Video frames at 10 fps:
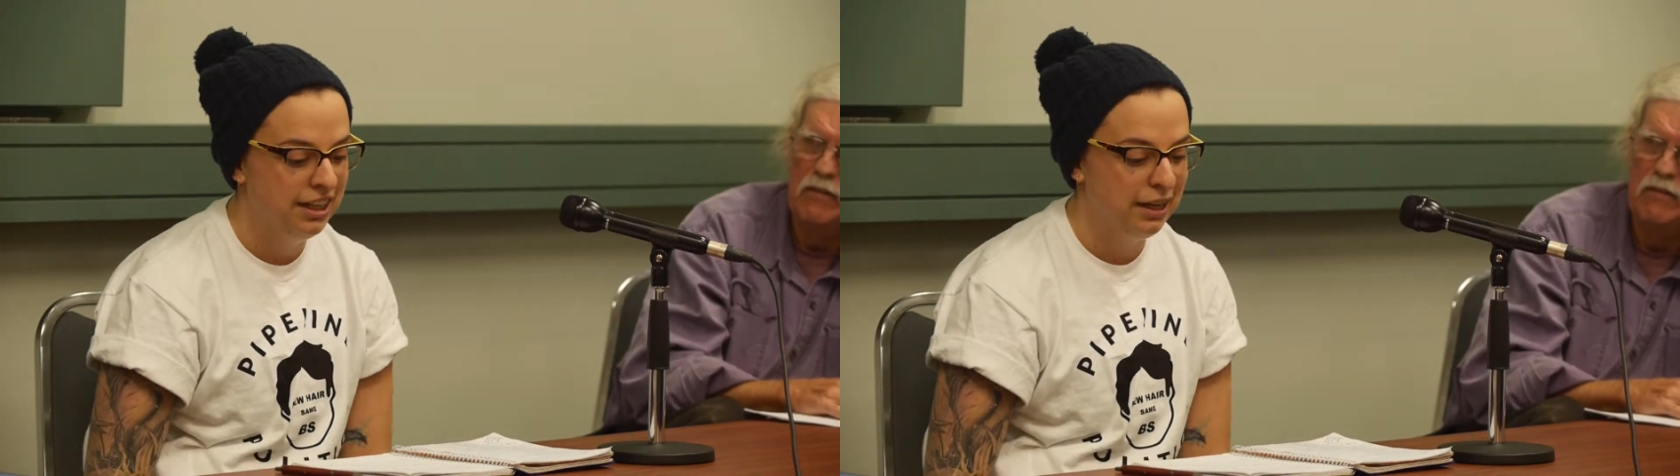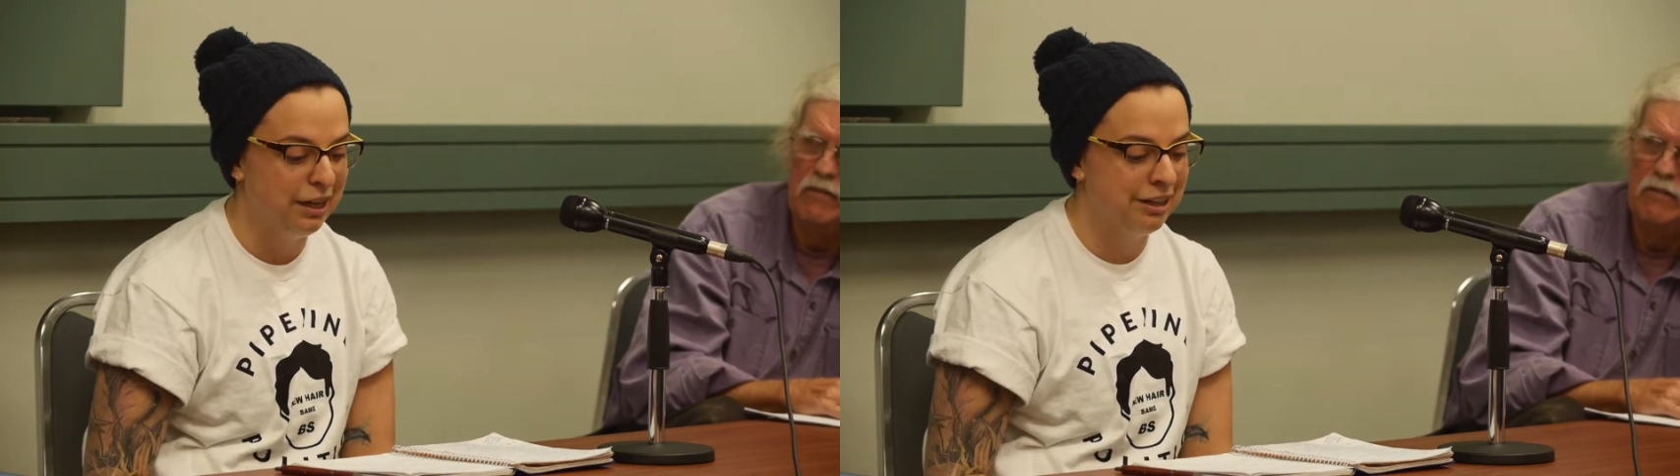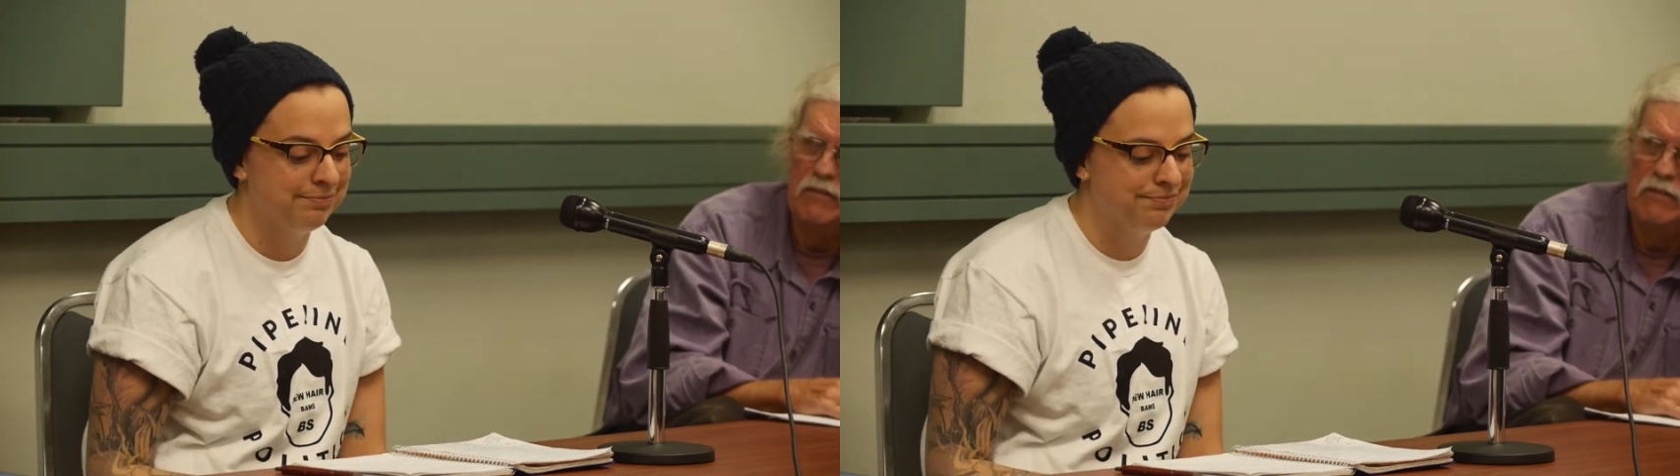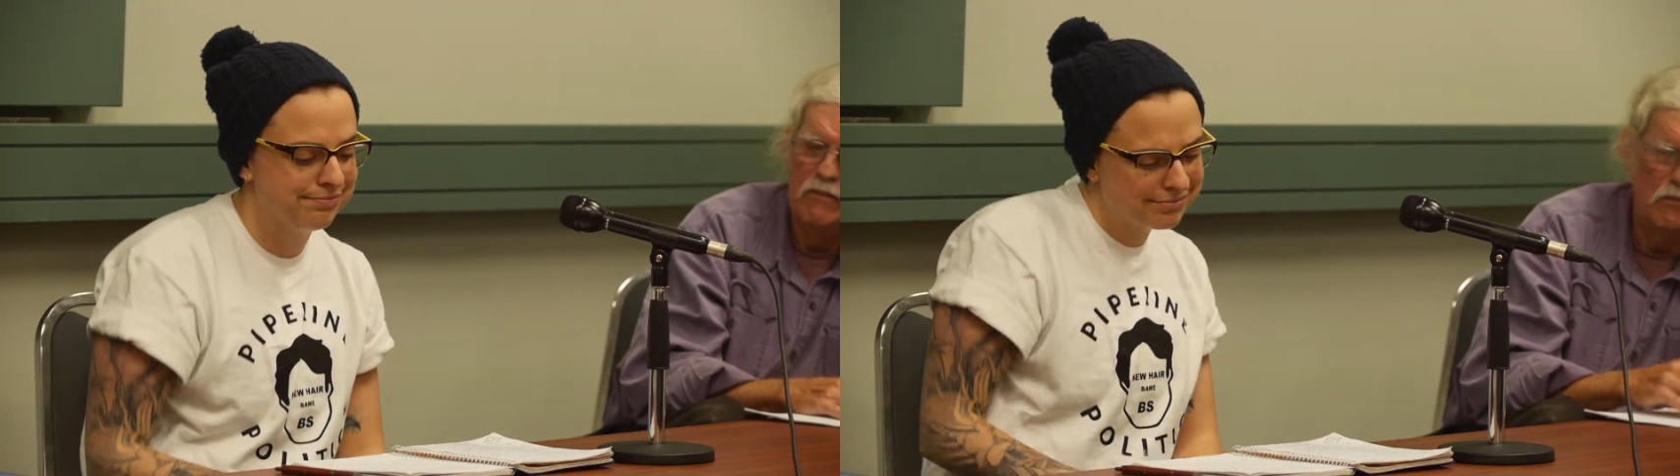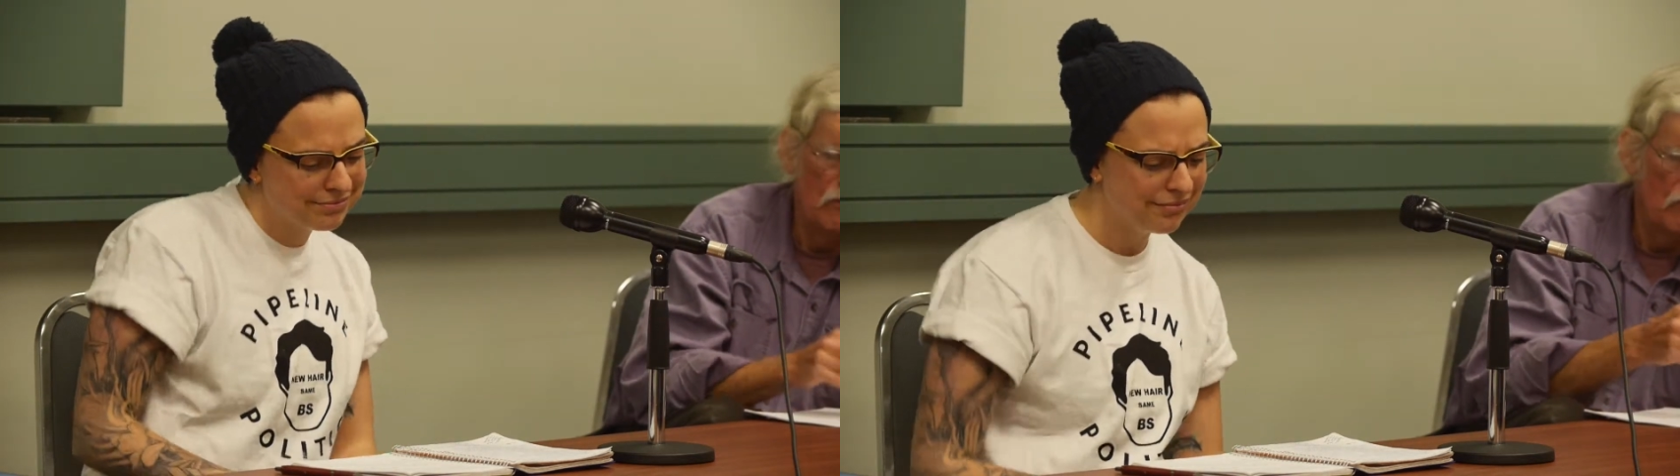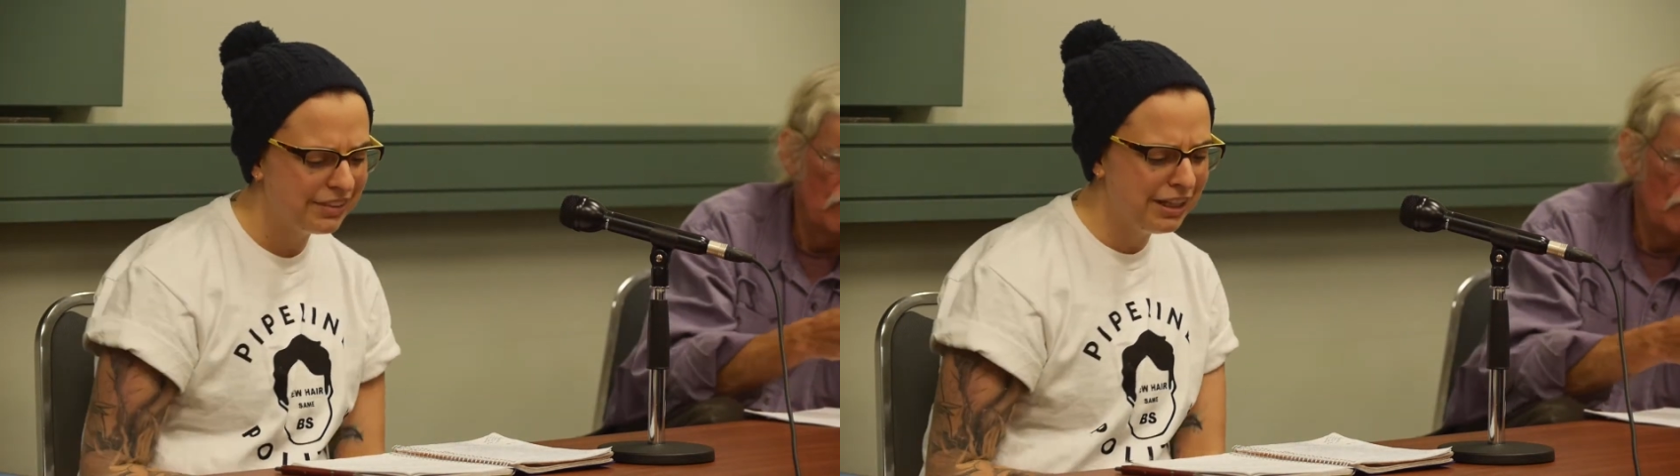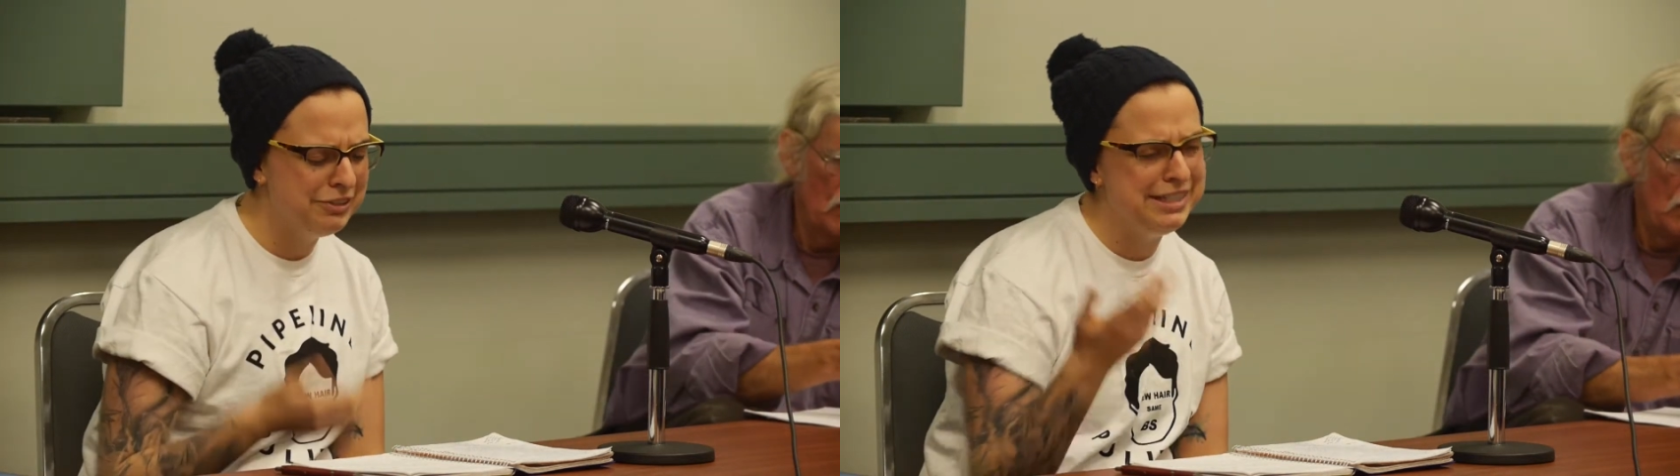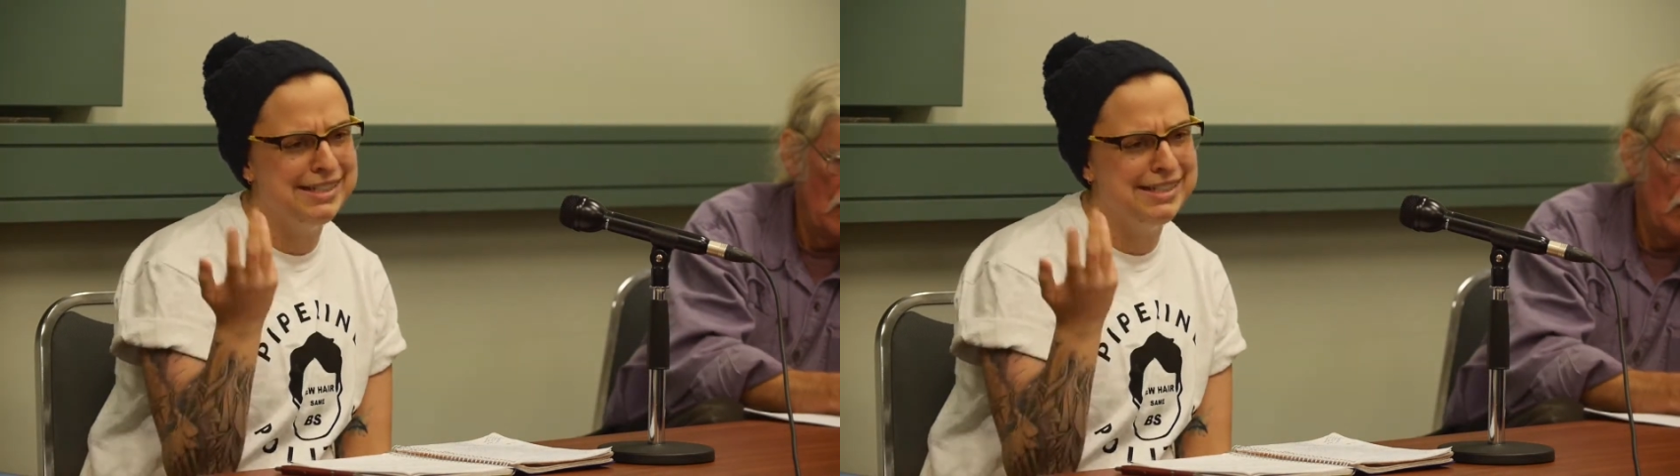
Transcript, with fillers: Um, we